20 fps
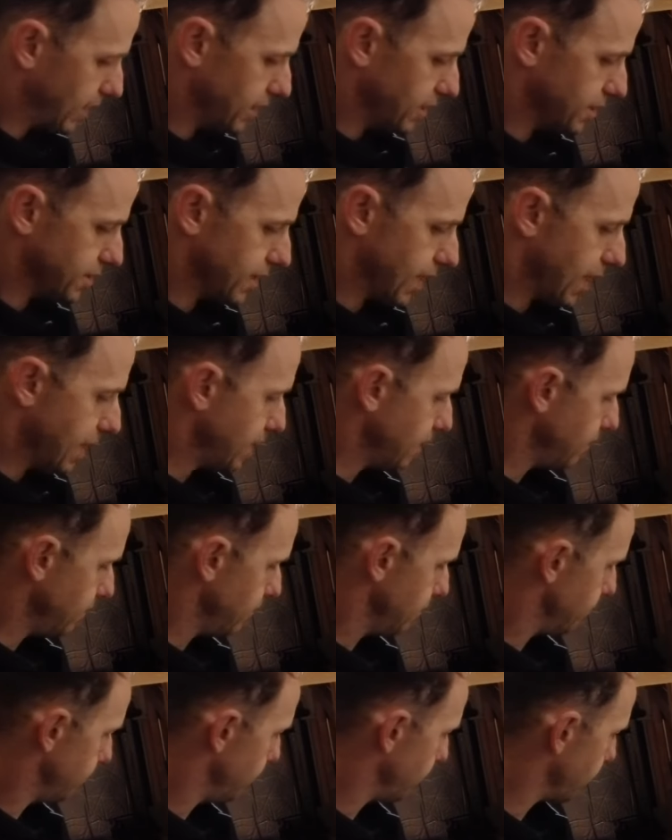is a
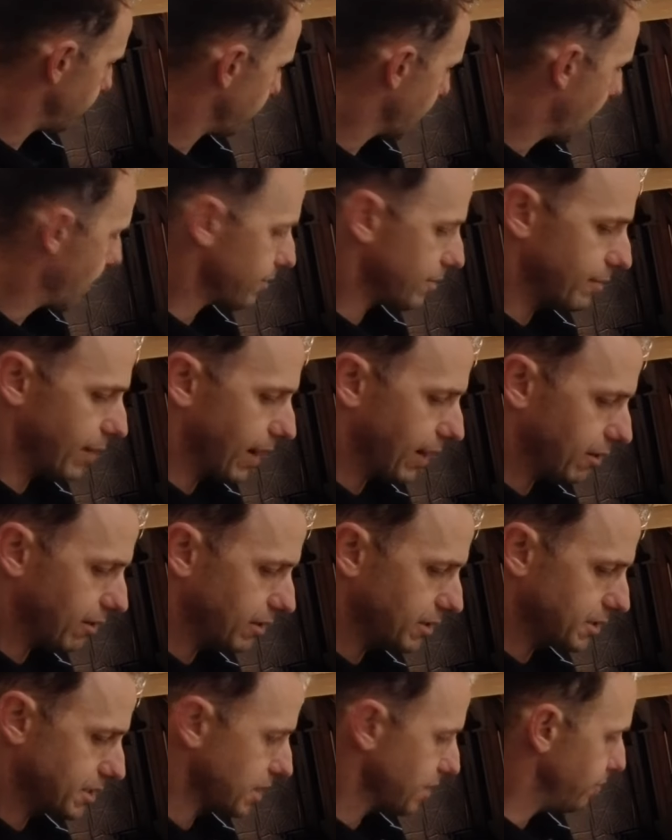bit of a cabinet maker,
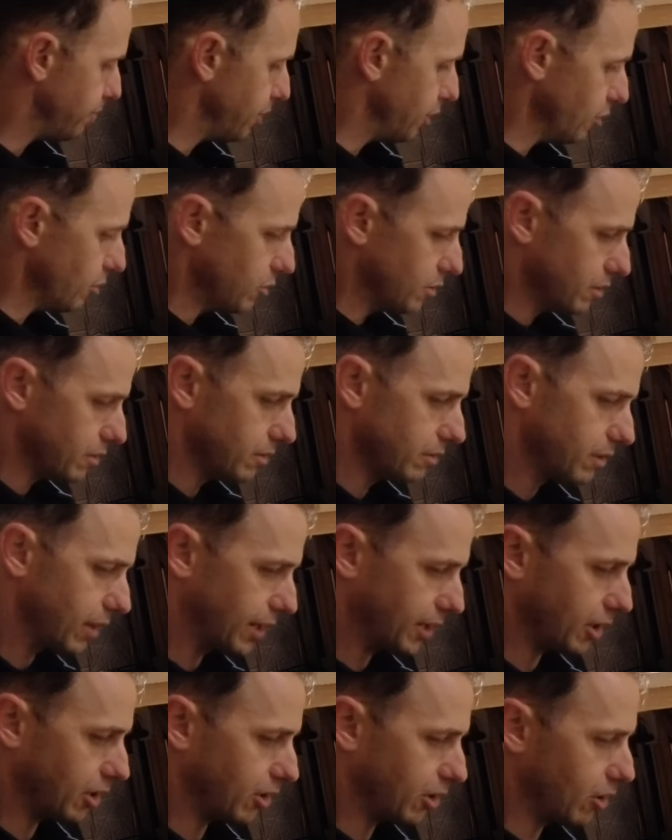he's going to build
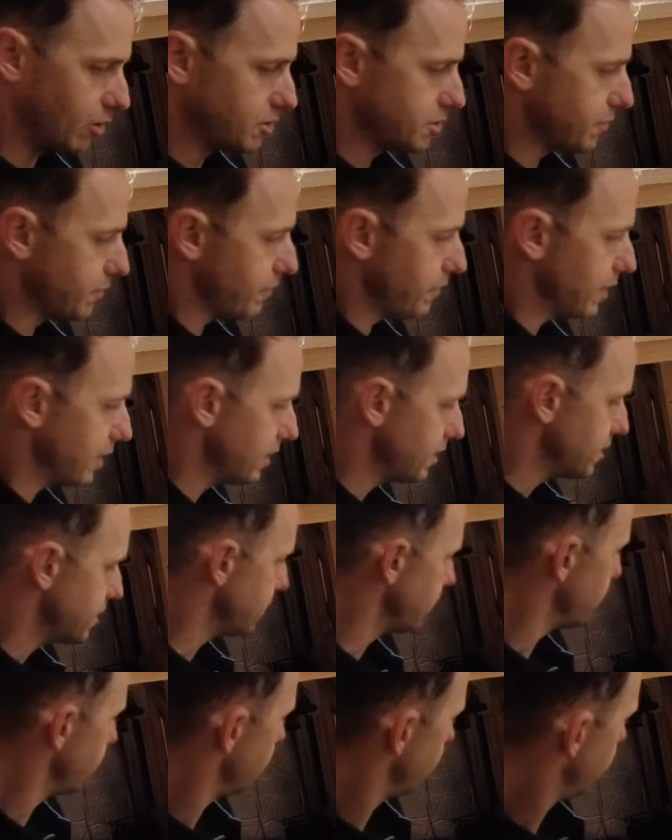an enclosure for this
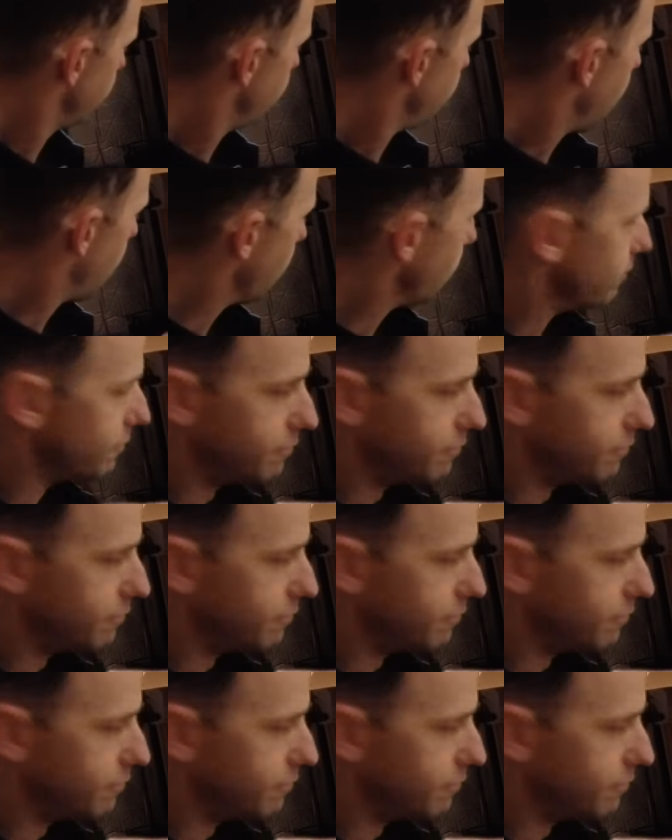and